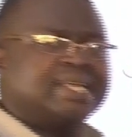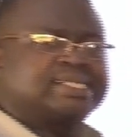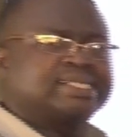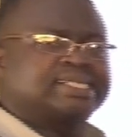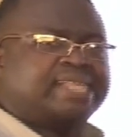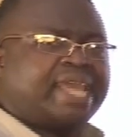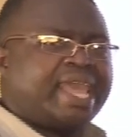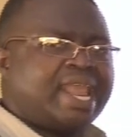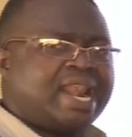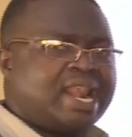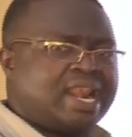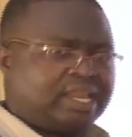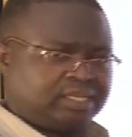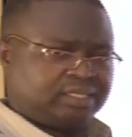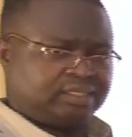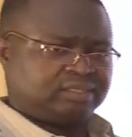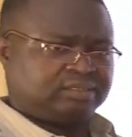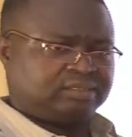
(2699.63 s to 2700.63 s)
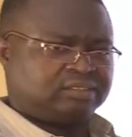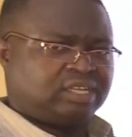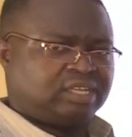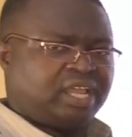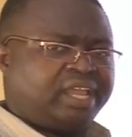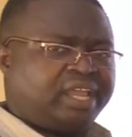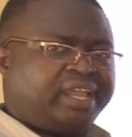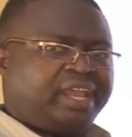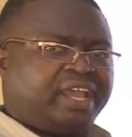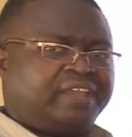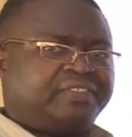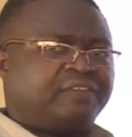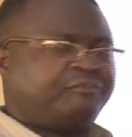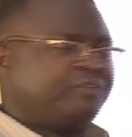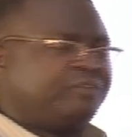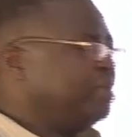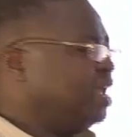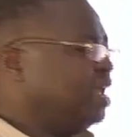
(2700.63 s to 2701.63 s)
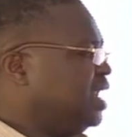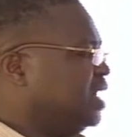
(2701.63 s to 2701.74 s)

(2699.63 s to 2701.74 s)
cell. And the female